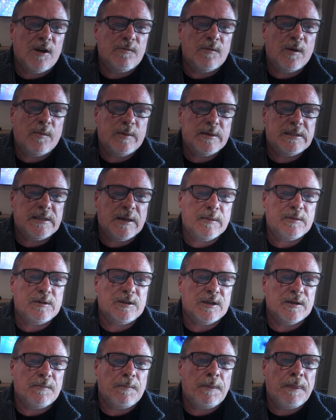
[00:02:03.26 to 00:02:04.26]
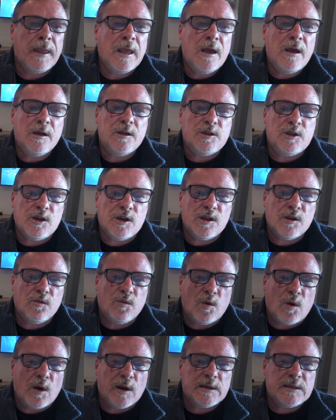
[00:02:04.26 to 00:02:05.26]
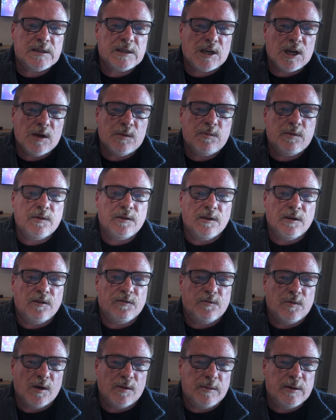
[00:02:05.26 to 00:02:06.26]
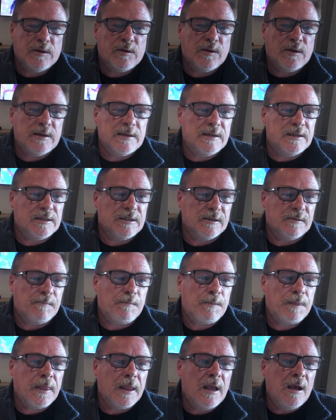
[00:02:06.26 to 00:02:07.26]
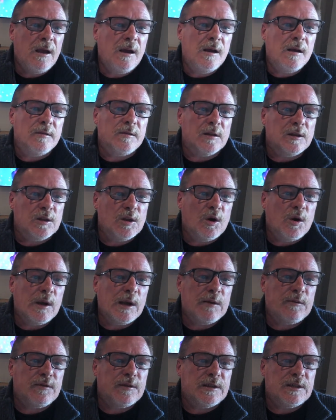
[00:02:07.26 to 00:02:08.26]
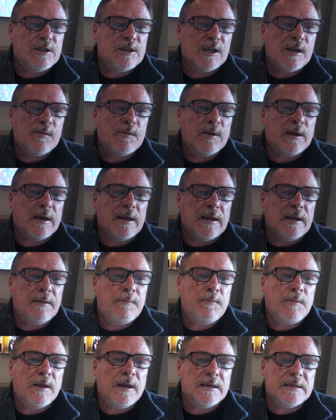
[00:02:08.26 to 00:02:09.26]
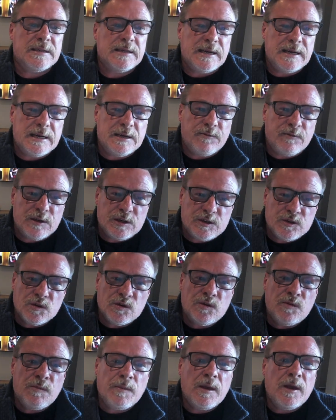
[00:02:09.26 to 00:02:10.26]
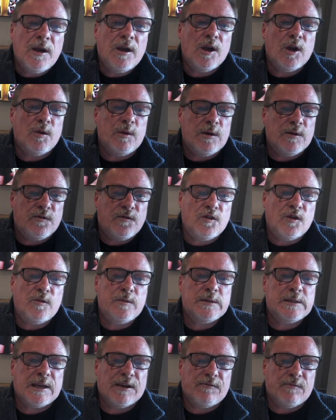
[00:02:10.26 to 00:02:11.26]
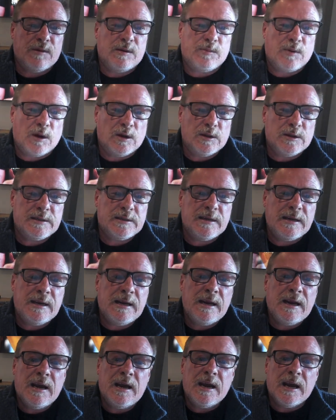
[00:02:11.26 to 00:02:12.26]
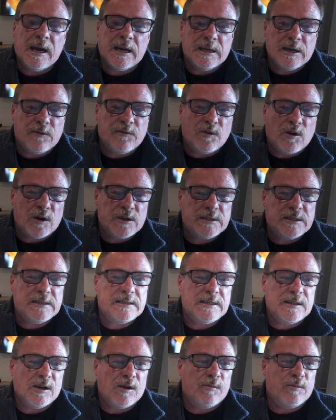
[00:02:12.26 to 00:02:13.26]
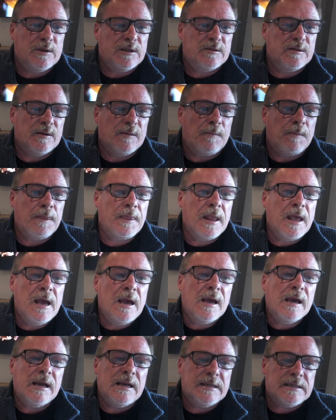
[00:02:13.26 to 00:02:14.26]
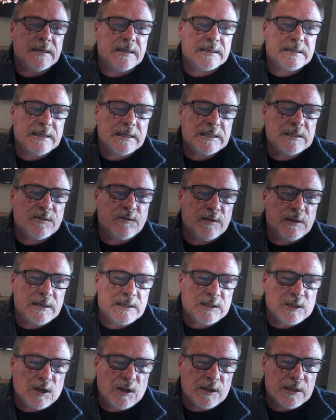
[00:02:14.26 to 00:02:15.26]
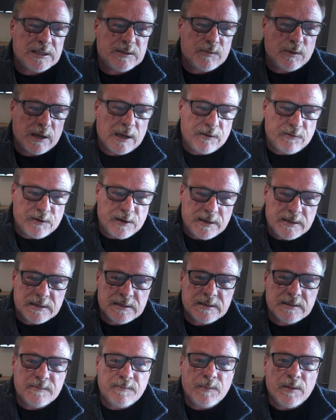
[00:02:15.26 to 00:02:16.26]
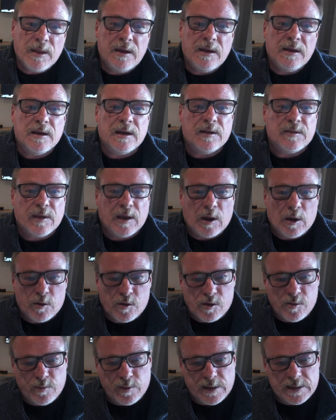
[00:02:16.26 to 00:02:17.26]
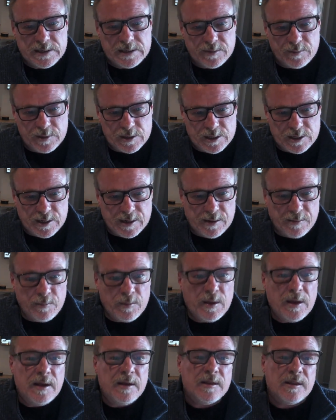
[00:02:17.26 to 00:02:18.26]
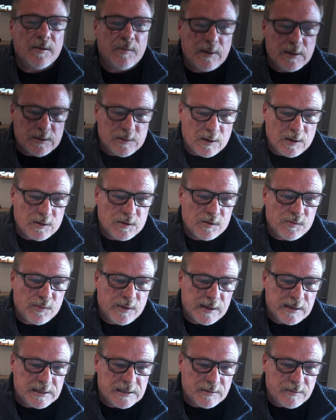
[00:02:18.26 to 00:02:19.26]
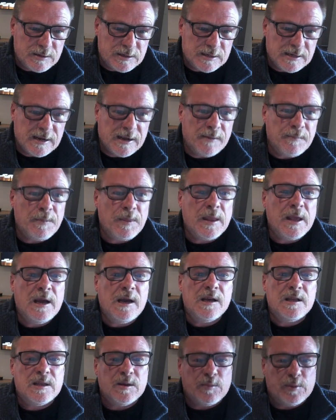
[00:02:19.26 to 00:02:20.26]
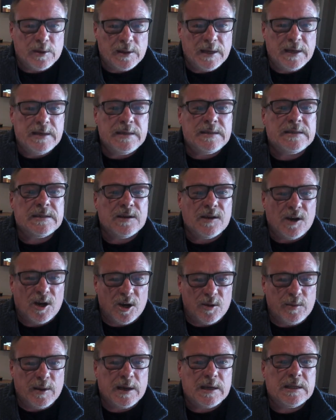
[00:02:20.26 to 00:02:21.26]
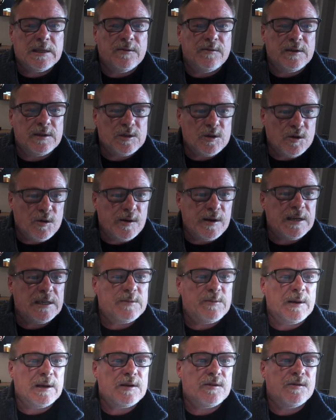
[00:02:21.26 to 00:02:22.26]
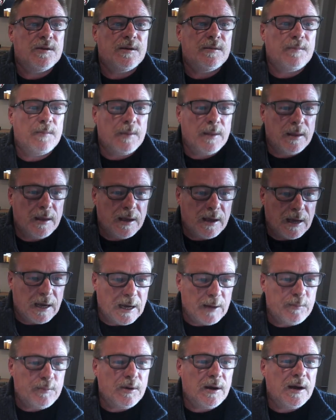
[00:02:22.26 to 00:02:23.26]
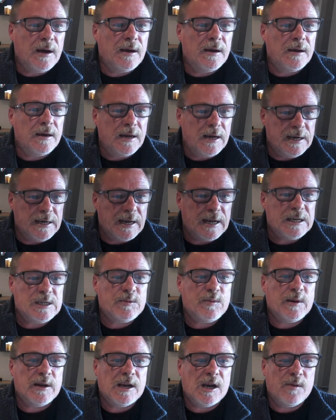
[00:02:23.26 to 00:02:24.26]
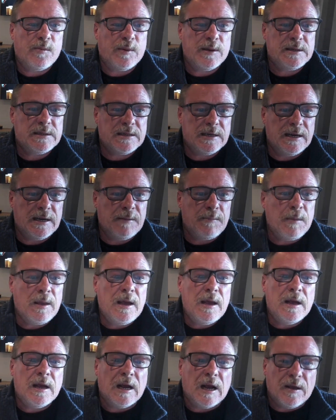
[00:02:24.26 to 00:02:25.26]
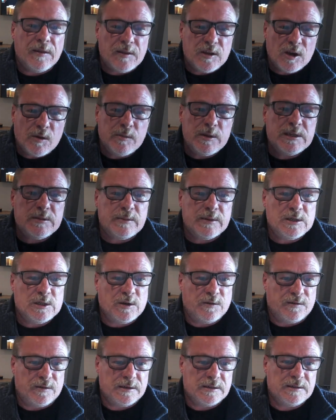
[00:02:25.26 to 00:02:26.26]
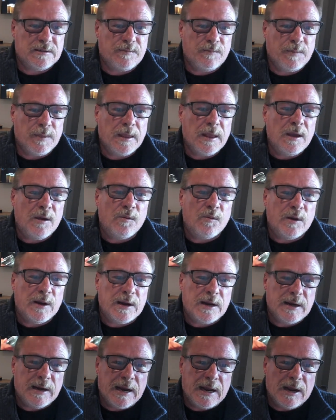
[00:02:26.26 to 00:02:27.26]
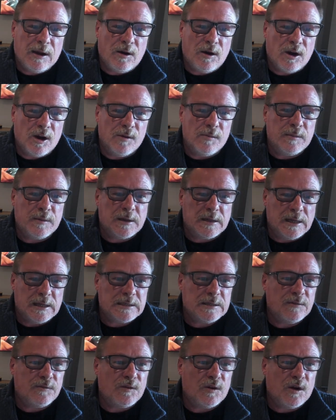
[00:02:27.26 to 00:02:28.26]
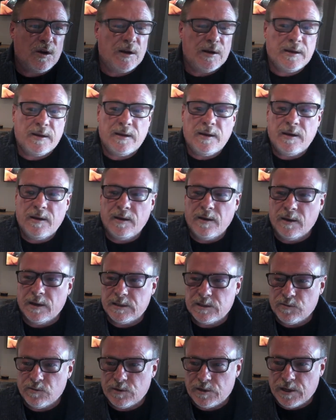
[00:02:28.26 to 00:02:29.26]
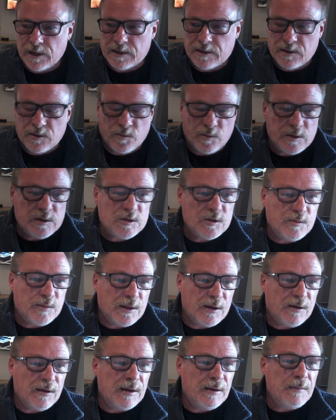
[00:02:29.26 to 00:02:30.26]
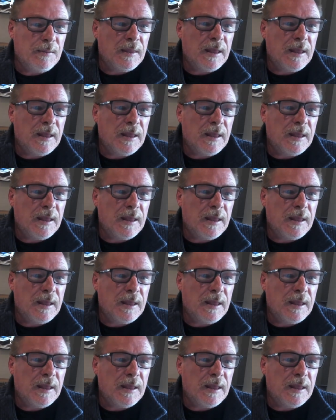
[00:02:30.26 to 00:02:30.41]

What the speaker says: my perception due to the wide scope of my mental condition. The lawyer for the GP is an individual who informs government policy and advises the Ombudsman. He successfully silenced my evidence at the Health Complaints Commissioner, the Mental Health Complaints Commissioner, the police, IBAC, the Victorian Inspectorate, APRA, NHP, OPC, and the Ombudsman's Office, where now I'm classified as a rejected whistleblower